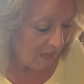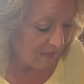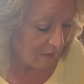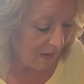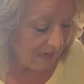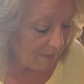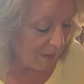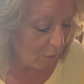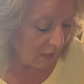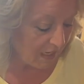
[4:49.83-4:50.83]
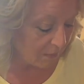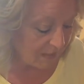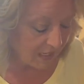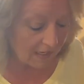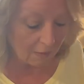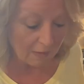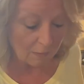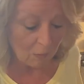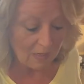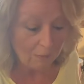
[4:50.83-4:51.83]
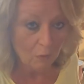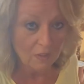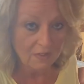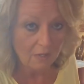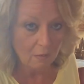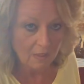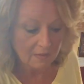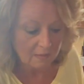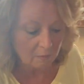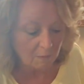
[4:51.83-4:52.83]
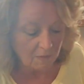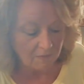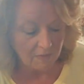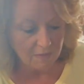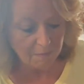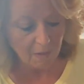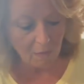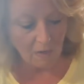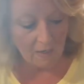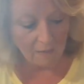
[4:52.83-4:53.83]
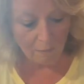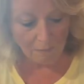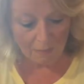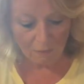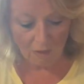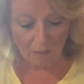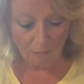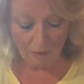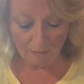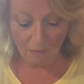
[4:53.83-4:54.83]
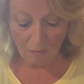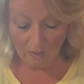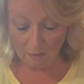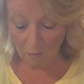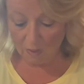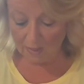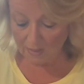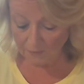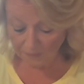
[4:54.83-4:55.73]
So I got my ribs here, and what I'm going to do is I'm going to move this bowl out of my crock pot bowl out of the way,